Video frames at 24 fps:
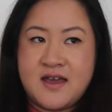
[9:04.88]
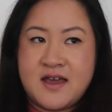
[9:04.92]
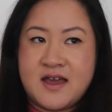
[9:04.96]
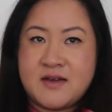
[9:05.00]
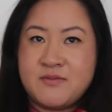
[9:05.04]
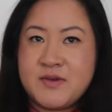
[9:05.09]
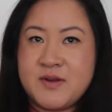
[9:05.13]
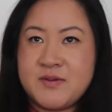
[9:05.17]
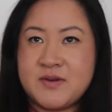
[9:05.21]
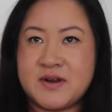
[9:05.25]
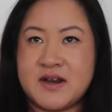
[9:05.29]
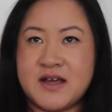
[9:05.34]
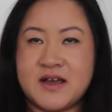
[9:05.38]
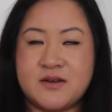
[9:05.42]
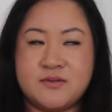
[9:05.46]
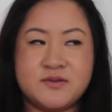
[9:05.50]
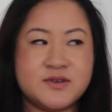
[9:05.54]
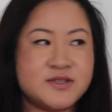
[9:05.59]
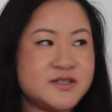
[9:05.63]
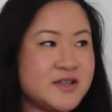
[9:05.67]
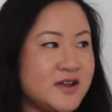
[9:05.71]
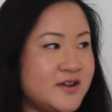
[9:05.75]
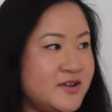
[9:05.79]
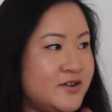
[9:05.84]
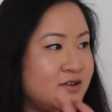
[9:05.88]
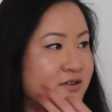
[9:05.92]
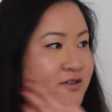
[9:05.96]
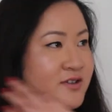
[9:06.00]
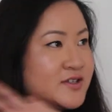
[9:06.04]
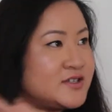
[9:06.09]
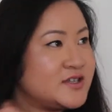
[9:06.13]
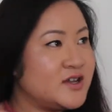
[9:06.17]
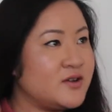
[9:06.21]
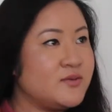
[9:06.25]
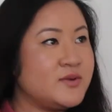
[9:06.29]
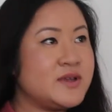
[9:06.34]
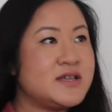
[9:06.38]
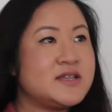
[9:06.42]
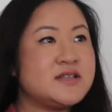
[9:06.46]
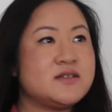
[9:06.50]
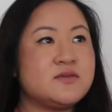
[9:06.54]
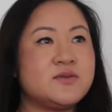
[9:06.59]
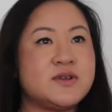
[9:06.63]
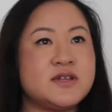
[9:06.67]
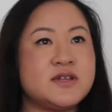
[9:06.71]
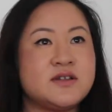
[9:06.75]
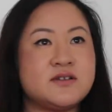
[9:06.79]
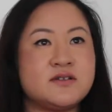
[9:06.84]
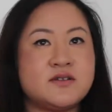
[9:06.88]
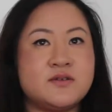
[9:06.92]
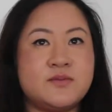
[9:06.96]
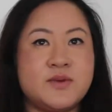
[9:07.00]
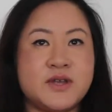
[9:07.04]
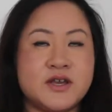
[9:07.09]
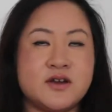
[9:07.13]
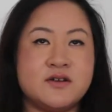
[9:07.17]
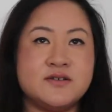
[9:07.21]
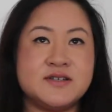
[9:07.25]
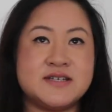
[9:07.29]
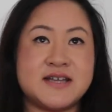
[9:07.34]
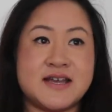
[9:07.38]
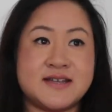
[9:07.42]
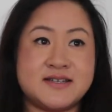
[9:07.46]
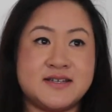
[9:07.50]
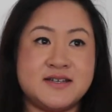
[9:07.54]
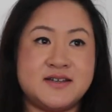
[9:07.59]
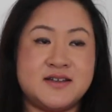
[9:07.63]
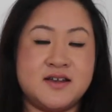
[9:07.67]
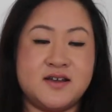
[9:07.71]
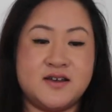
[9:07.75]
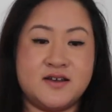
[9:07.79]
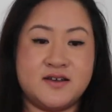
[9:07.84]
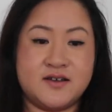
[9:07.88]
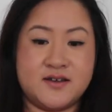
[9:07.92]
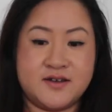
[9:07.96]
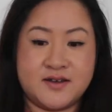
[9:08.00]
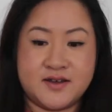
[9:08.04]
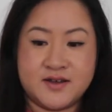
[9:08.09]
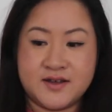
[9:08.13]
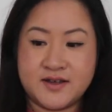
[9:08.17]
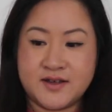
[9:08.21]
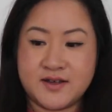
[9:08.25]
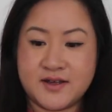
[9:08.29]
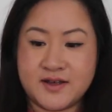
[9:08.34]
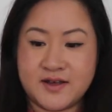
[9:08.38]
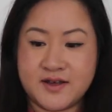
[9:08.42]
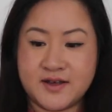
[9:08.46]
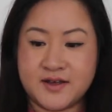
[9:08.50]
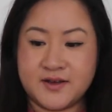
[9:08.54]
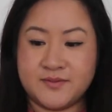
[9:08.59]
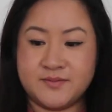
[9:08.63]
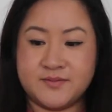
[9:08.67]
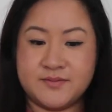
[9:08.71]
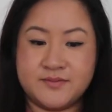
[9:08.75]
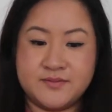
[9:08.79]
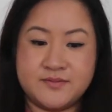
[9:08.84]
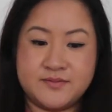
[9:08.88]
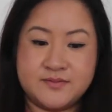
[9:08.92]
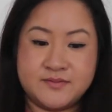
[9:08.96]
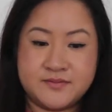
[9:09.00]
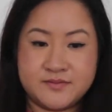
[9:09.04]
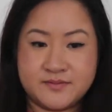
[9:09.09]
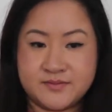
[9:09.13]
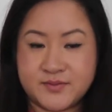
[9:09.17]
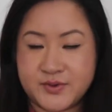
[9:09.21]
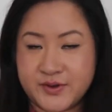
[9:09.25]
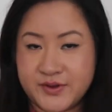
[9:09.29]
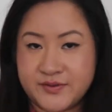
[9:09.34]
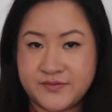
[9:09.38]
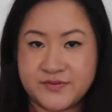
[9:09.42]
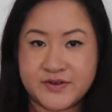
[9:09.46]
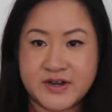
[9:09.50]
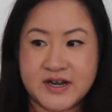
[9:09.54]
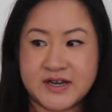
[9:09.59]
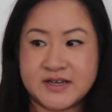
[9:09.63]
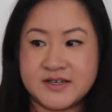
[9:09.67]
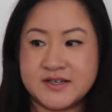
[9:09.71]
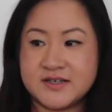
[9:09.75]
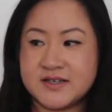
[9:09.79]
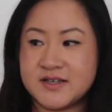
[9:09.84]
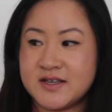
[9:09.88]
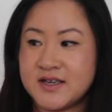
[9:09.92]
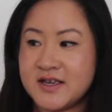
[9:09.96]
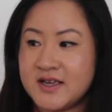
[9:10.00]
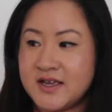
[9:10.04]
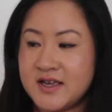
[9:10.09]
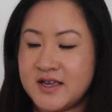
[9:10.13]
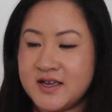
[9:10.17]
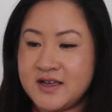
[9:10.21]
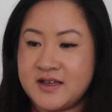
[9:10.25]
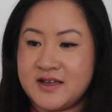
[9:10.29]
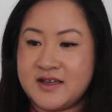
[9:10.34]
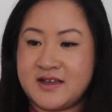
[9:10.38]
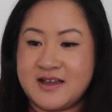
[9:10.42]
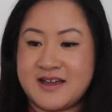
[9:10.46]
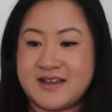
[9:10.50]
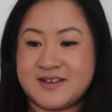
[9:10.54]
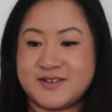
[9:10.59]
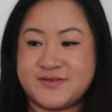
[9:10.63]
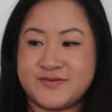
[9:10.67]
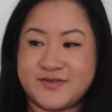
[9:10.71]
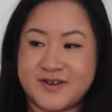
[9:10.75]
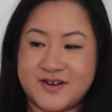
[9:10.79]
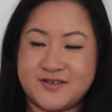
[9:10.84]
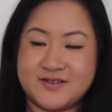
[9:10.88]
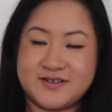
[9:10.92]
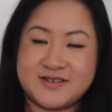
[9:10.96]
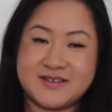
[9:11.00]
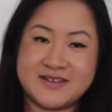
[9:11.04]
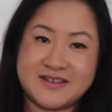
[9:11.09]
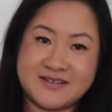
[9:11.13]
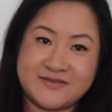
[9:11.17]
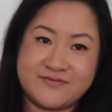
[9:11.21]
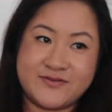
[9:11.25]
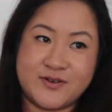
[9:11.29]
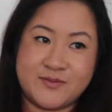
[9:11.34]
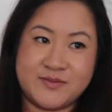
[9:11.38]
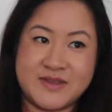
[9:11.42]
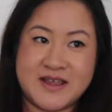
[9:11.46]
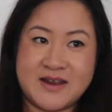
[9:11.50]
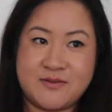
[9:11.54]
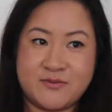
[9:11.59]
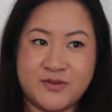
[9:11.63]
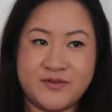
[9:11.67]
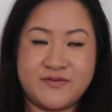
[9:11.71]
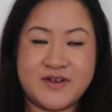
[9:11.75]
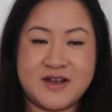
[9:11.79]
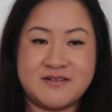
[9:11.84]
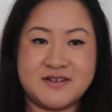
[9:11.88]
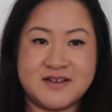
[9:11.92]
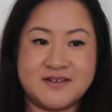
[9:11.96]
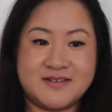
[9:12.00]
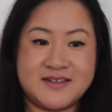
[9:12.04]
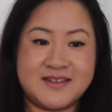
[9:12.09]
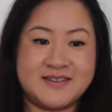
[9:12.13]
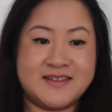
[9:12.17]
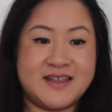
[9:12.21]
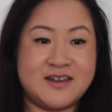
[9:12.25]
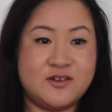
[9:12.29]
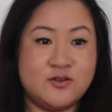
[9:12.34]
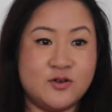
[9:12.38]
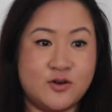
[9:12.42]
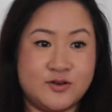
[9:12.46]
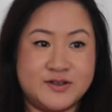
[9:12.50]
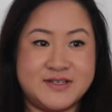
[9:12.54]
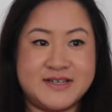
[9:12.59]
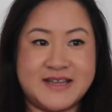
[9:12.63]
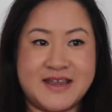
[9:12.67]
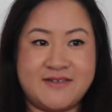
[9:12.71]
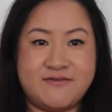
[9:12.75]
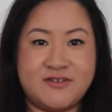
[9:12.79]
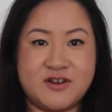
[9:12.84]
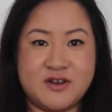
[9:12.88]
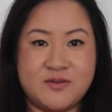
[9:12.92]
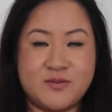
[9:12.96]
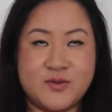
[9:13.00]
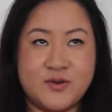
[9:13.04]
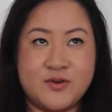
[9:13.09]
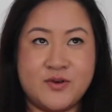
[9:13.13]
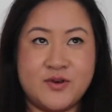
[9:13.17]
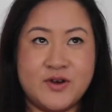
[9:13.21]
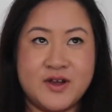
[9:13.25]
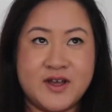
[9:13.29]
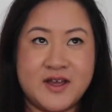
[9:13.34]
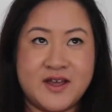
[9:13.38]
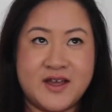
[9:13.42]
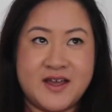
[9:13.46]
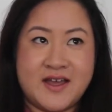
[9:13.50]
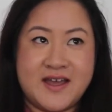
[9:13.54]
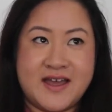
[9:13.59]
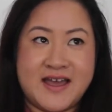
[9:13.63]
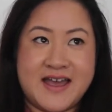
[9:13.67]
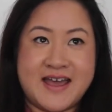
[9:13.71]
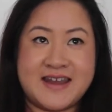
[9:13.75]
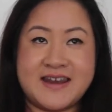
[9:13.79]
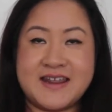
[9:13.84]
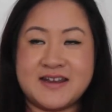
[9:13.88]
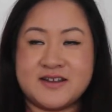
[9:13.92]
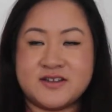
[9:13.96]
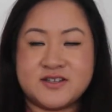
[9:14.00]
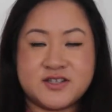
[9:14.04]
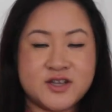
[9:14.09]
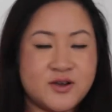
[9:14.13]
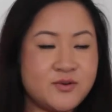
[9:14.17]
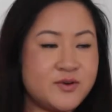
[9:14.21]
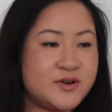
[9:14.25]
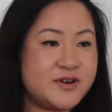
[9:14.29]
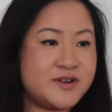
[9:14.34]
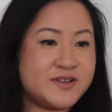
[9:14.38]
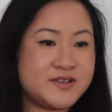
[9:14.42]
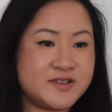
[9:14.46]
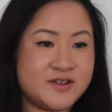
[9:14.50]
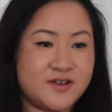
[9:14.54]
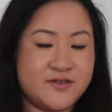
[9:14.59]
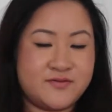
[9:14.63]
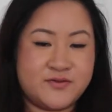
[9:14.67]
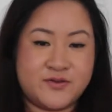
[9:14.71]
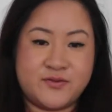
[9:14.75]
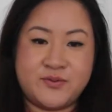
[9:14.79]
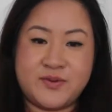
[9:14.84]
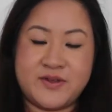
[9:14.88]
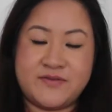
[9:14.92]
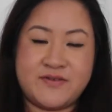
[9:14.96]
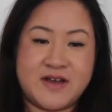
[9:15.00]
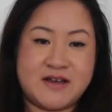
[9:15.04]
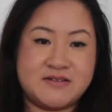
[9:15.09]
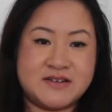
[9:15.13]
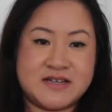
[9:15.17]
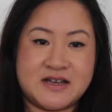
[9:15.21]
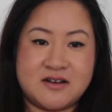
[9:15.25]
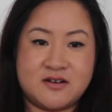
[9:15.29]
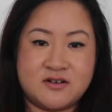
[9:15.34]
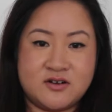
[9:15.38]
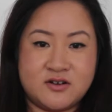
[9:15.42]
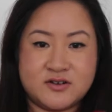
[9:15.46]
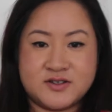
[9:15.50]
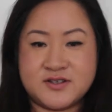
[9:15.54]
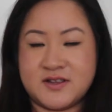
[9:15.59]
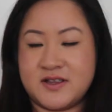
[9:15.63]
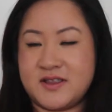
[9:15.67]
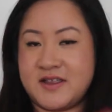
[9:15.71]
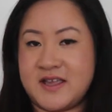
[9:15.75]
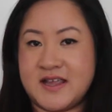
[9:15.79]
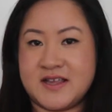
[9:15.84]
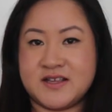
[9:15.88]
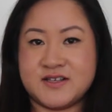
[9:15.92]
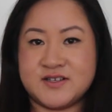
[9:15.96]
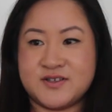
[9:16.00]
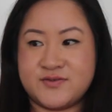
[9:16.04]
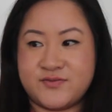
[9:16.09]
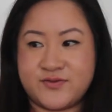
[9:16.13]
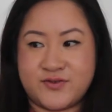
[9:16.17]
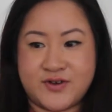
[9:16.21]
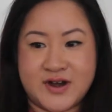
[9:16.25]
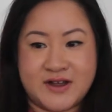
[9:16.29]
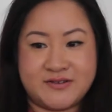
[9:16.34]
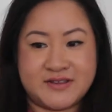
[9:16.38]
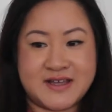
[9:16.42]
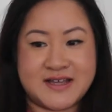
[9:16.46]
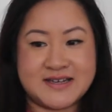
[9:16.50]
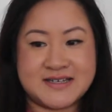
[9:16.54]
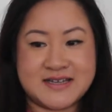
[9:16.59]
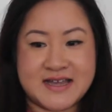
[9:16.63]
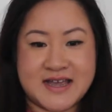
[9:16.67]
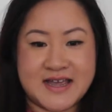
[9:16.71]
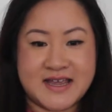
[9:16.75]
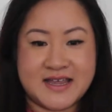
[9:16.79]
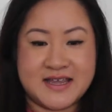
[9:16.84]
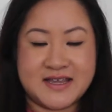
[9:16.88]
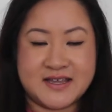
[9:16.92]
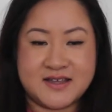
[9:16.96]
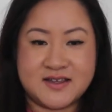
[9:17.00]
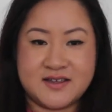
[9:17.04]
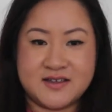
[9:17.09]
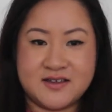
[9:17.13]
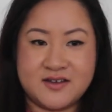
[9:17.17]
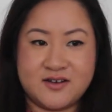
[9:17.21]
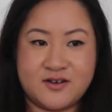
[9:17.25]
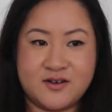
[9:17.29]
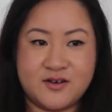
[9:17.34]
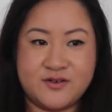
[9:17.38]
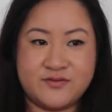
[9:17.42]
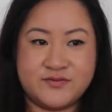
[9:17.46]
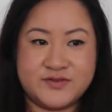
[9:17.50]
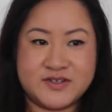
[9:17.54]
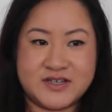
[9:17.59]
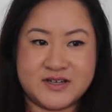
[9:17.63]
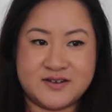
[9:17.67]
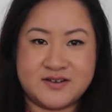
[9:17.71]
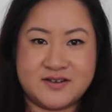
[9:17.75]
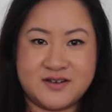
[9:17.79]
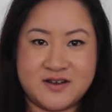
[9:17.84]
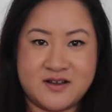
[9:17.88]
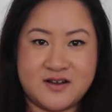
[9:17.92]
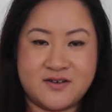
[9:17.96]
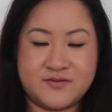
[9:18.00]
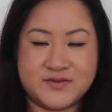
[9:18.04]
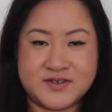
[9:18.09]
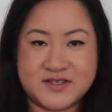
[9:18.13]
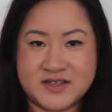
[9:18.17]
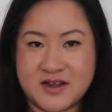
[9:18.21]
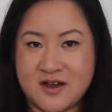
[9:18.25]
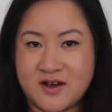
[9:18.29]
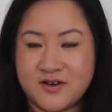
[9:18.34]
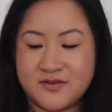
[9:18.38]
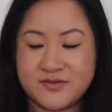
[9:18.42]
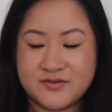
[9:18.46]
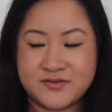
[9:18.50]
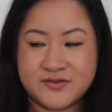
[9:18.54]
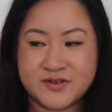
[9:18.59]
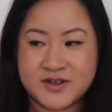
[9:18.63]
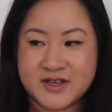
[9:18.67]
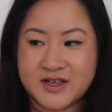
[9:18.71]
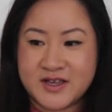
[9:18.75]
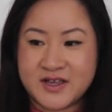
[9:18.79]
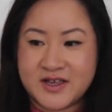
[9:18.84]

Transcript: And we were like, what's going on? So we contacted her boyfriend. As far as from then, we found out that they're not together anymore, and then so on and so forth. We found out lots of things throughout that day of stuff